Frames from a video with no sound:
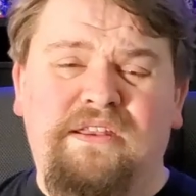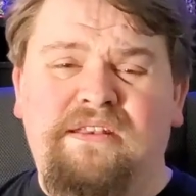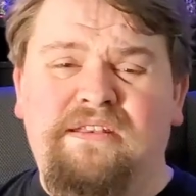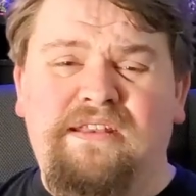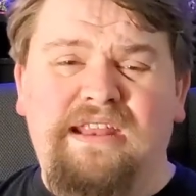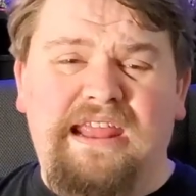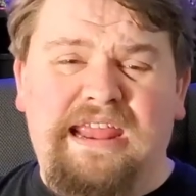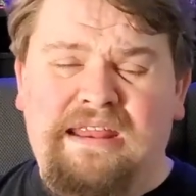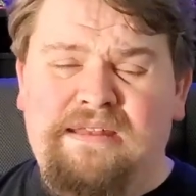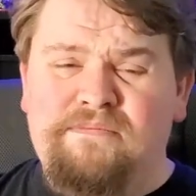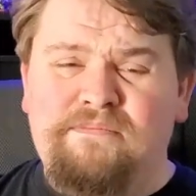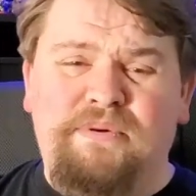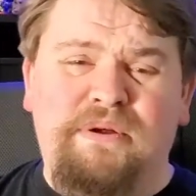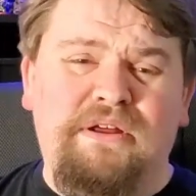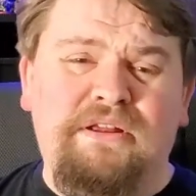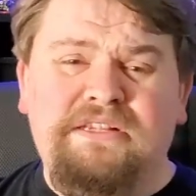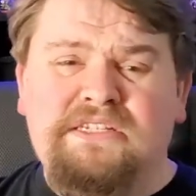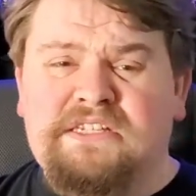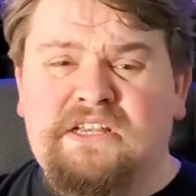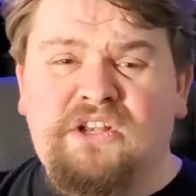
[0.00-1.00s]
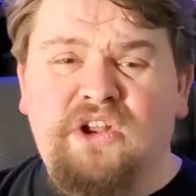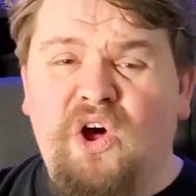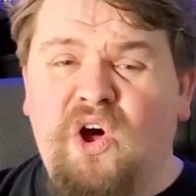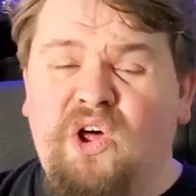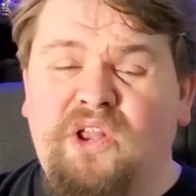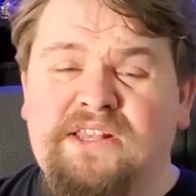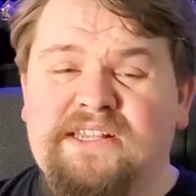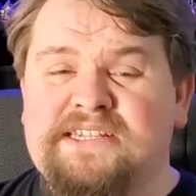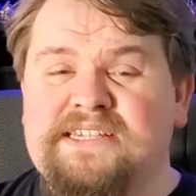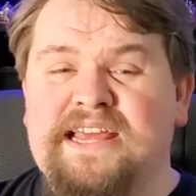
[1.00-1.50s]
than in-person
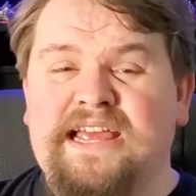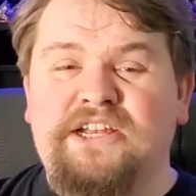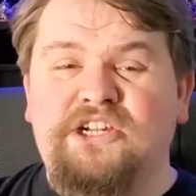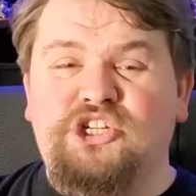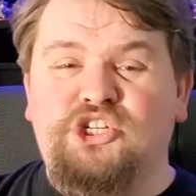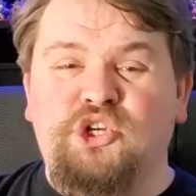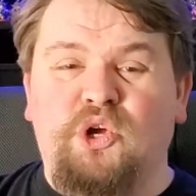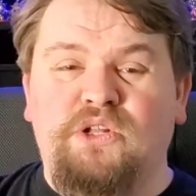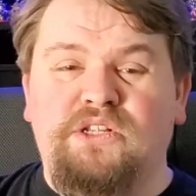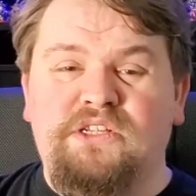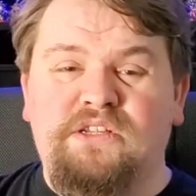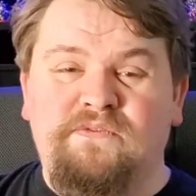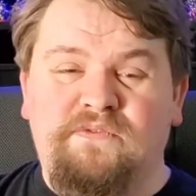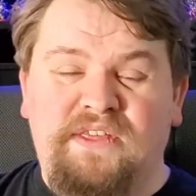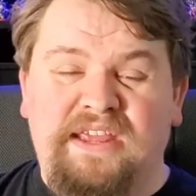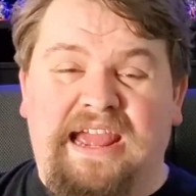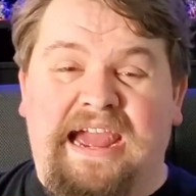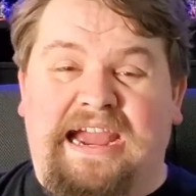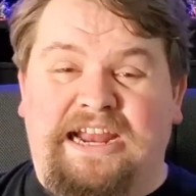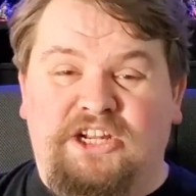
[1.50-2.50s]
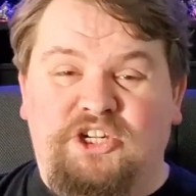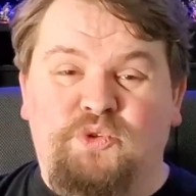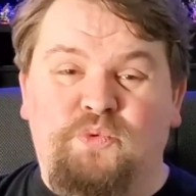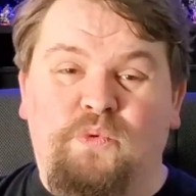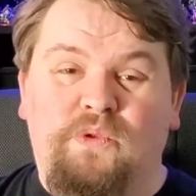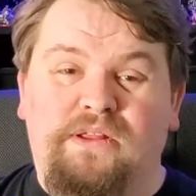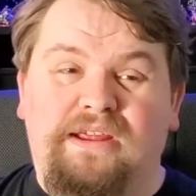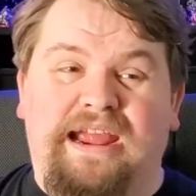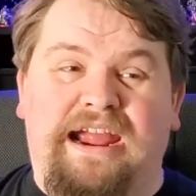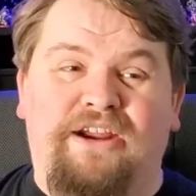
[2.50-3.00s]
on-set shots of the
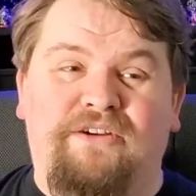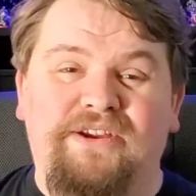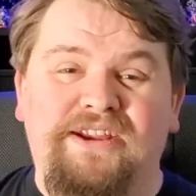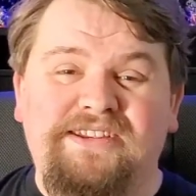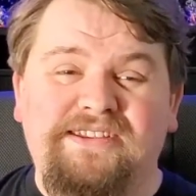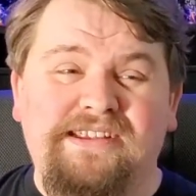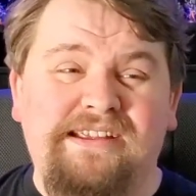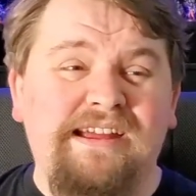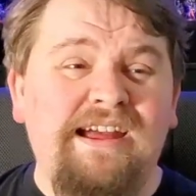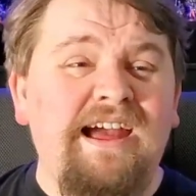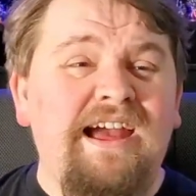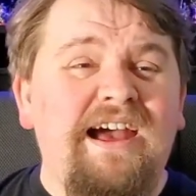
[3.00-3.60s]
actual character,